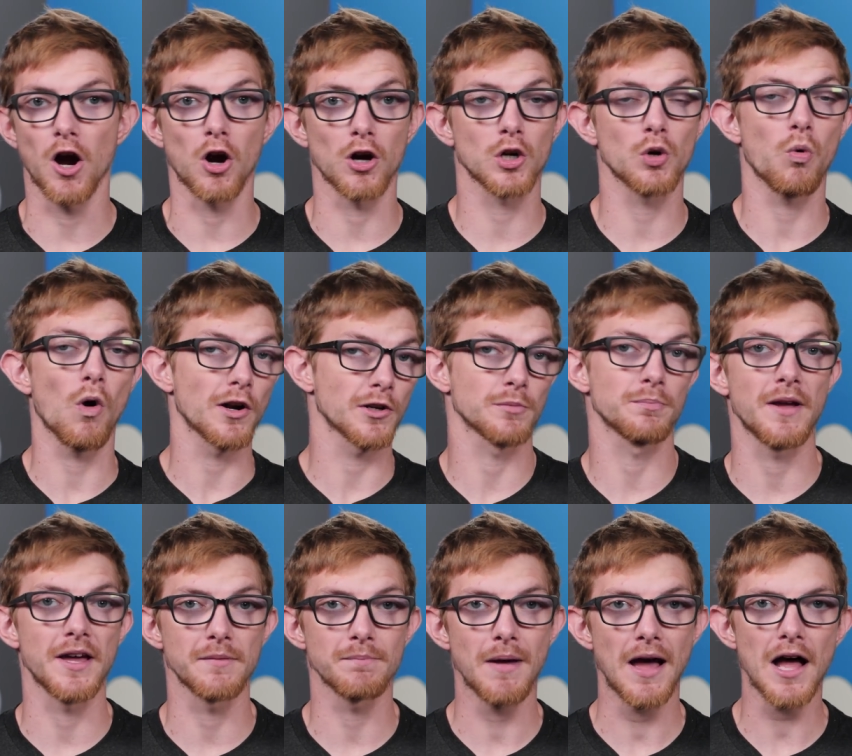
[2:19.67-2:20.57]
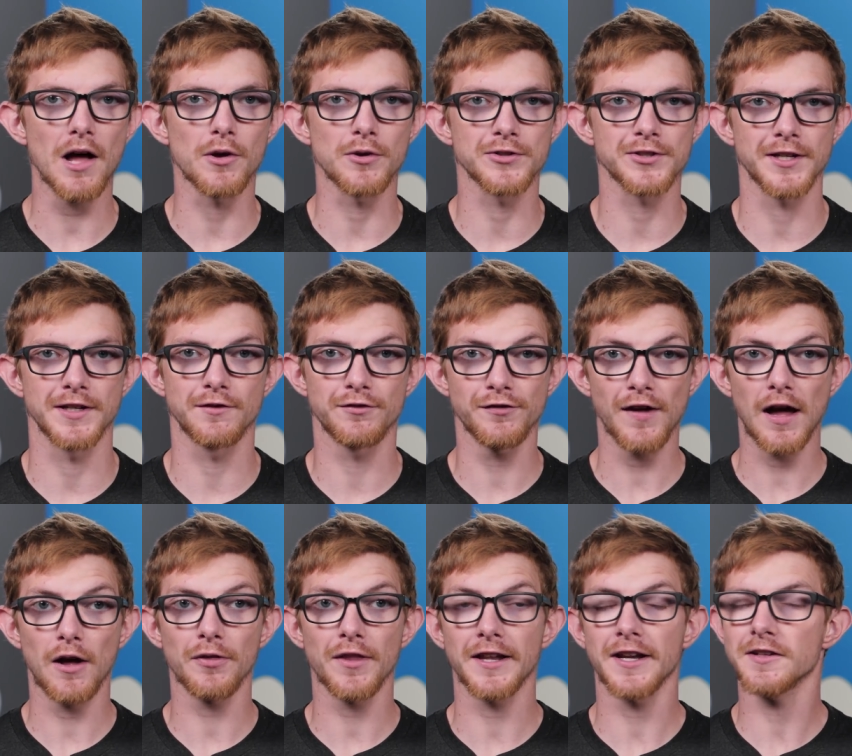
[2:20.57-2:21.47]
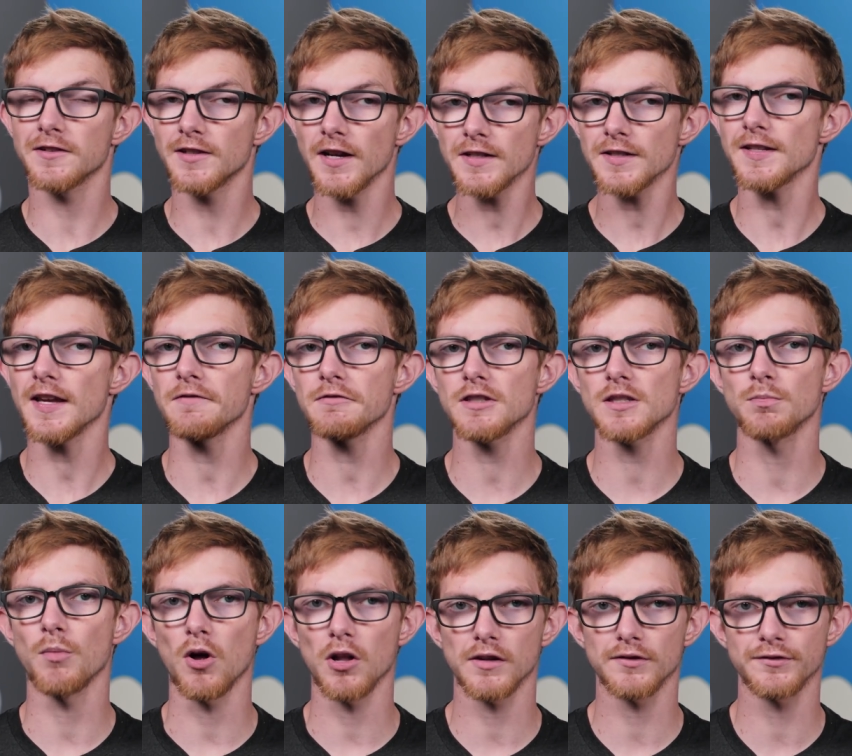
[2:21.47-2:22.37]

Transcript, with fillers: our quadruped pals, and found that it does have a small